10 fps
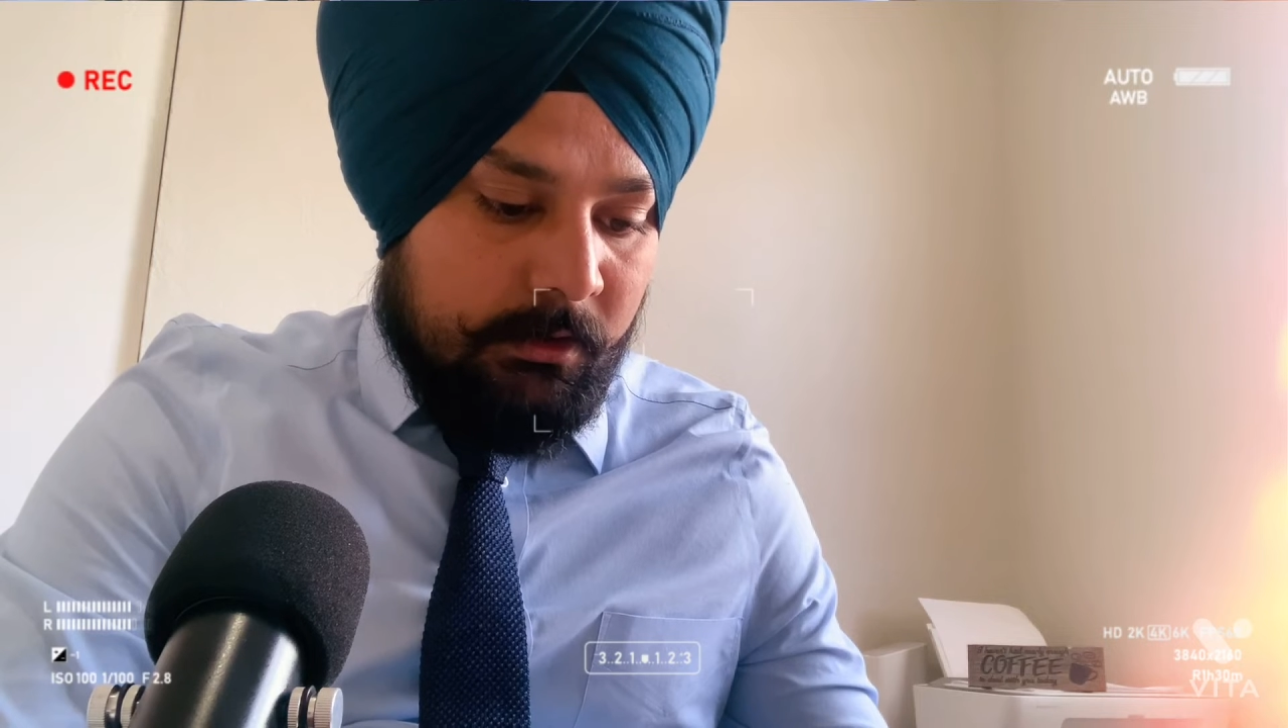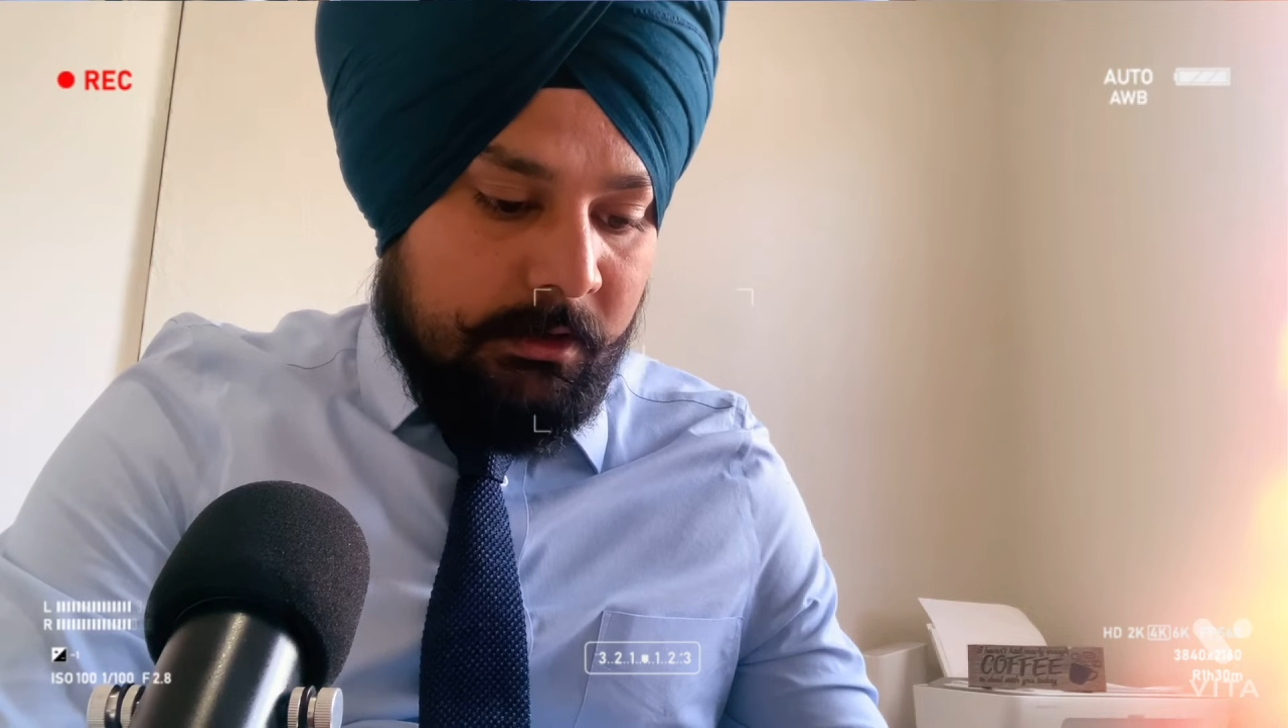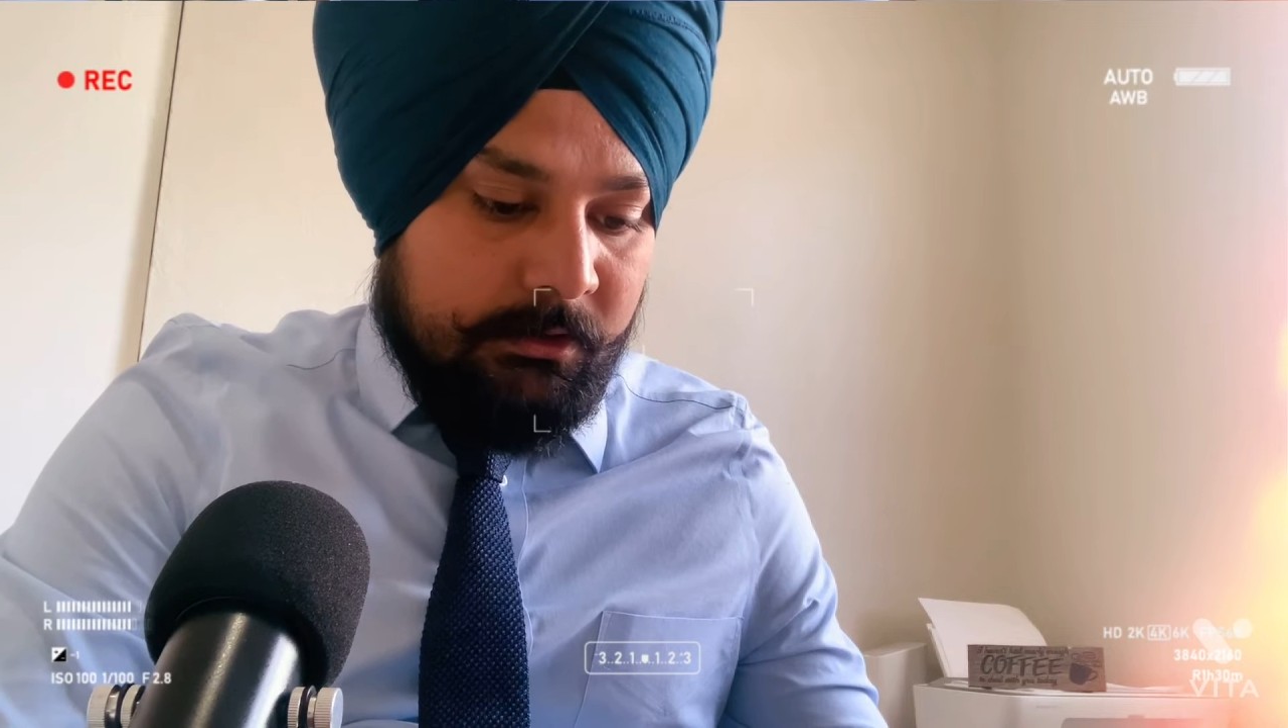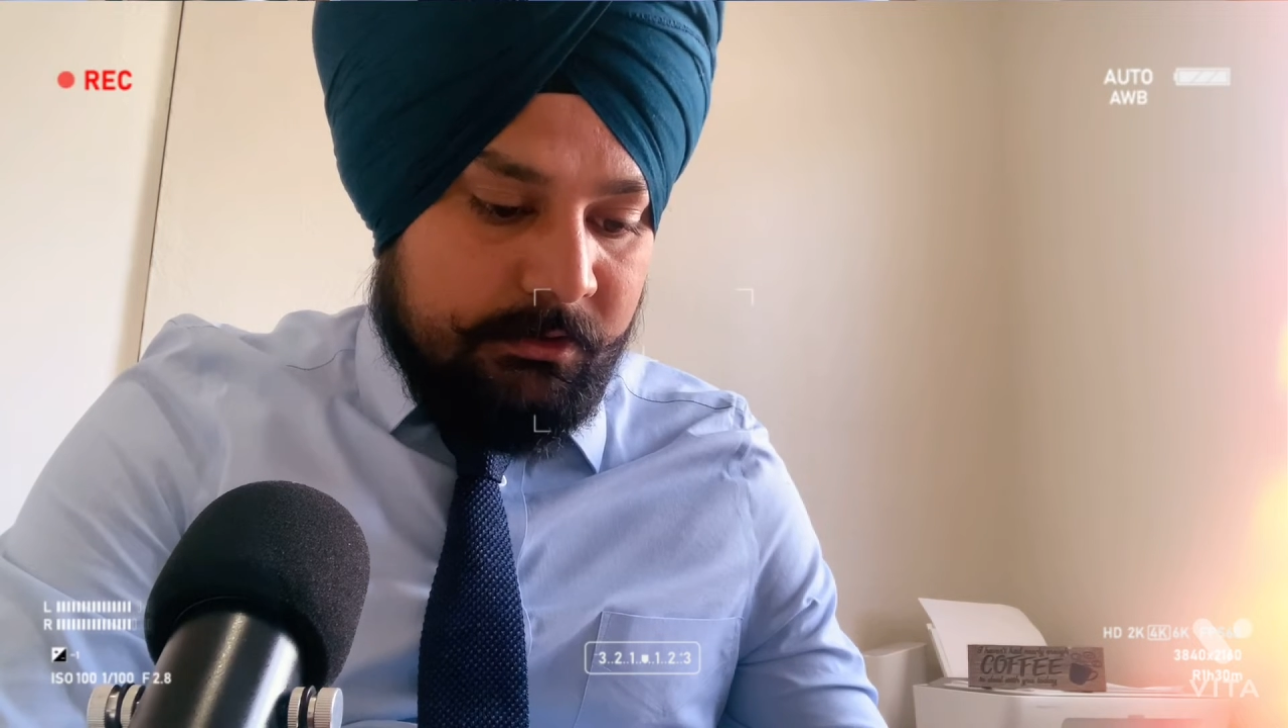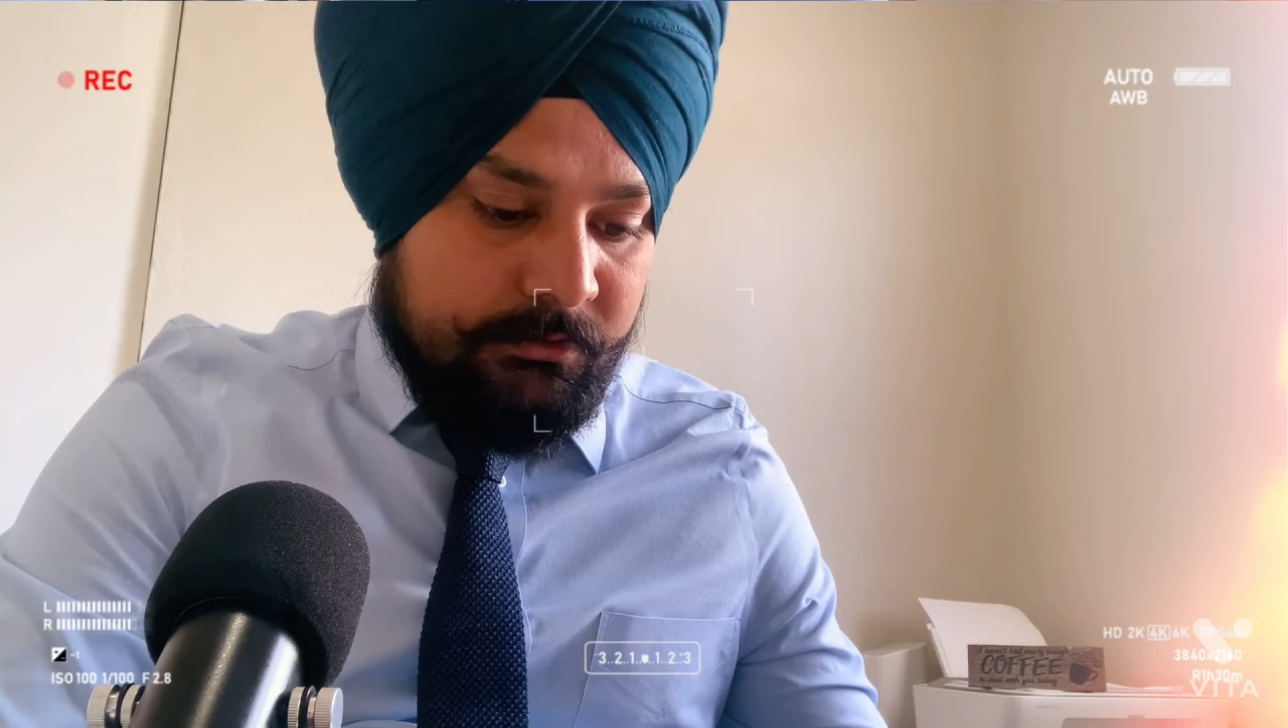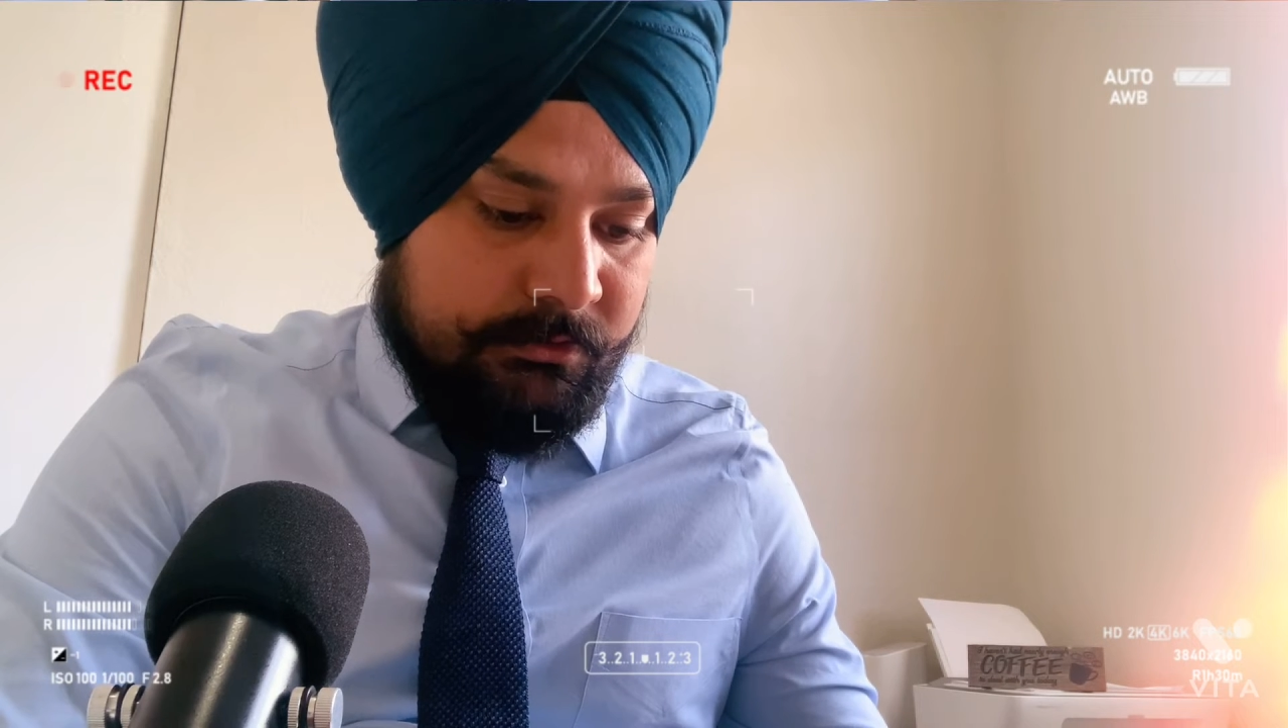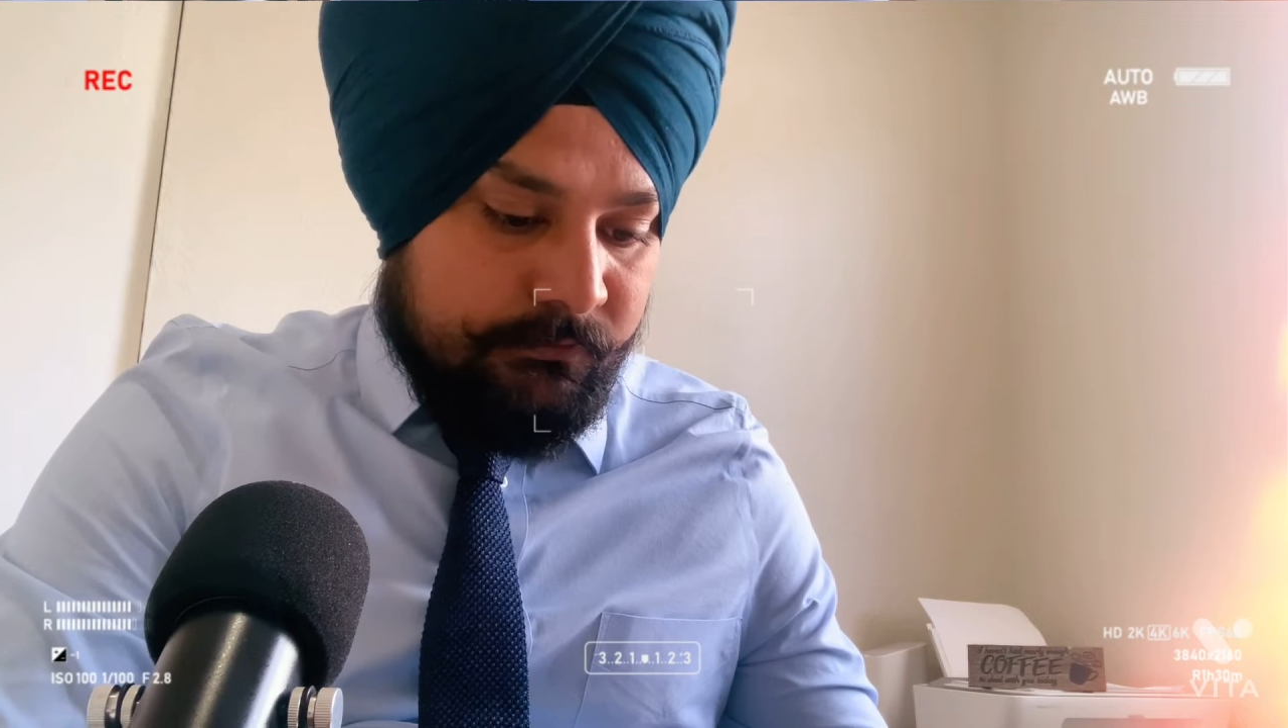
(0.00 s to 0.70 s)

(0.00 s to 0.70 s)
integers